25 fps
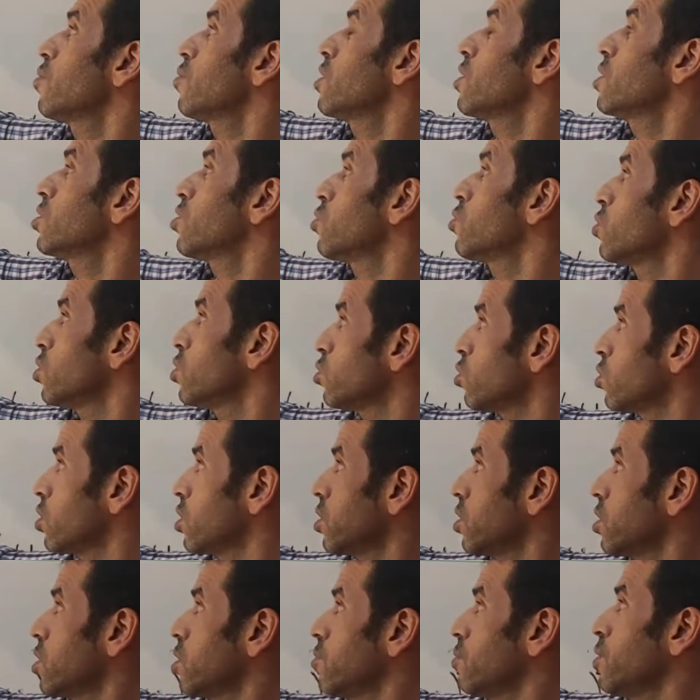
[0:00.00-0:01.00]
is going to
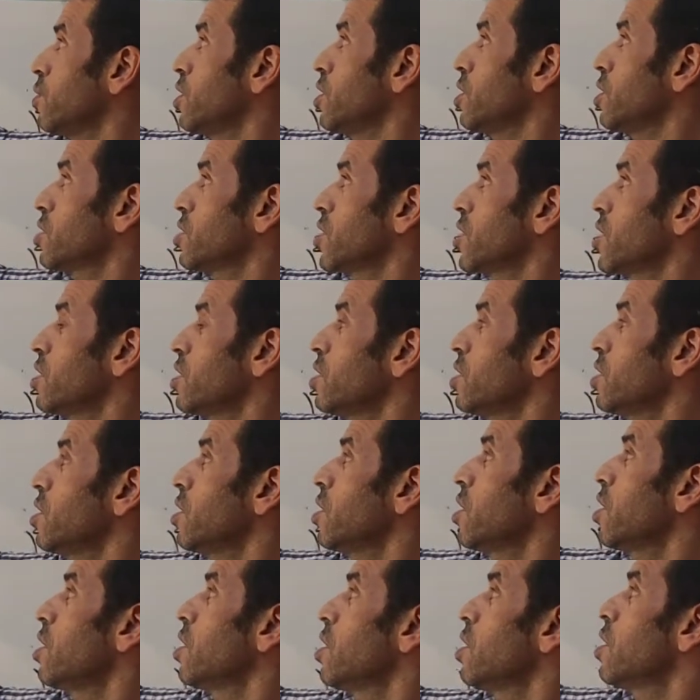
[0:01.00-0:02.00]
be inside,
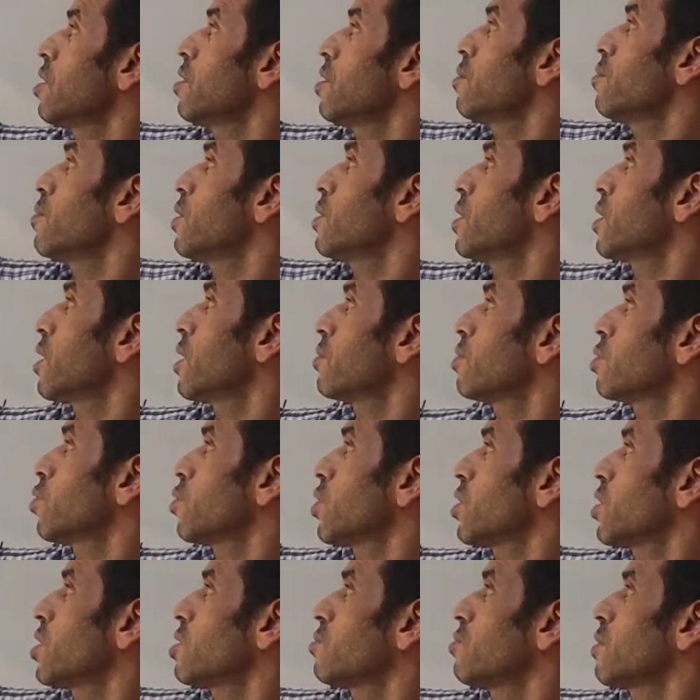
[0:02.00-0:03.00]
becomes with
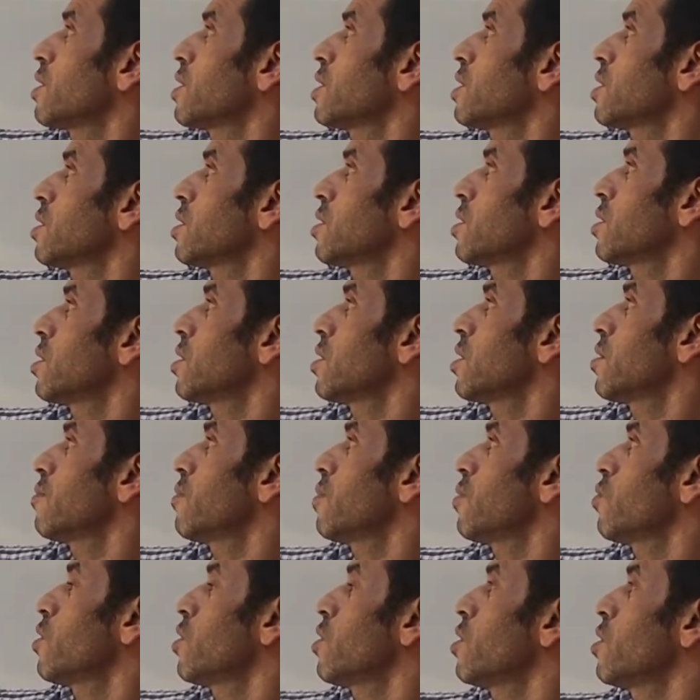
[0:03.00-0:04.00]
this minus number
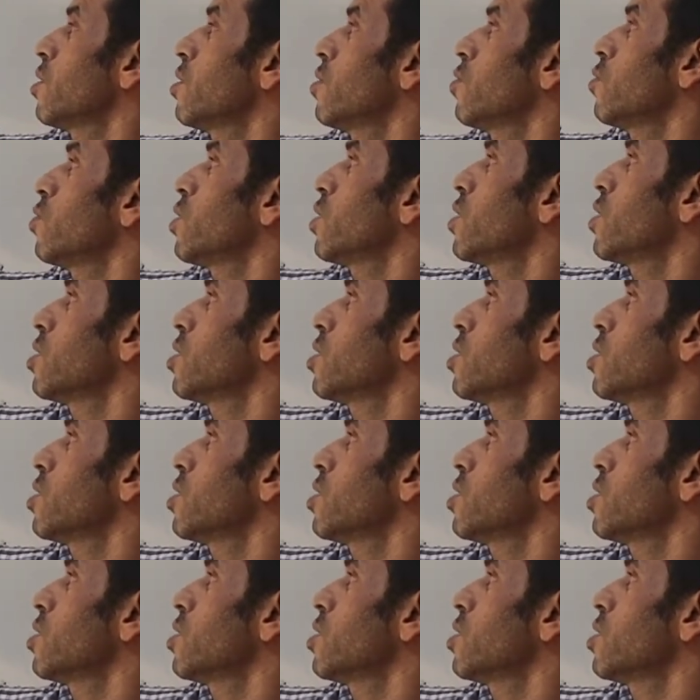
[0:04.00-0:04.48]
1, with this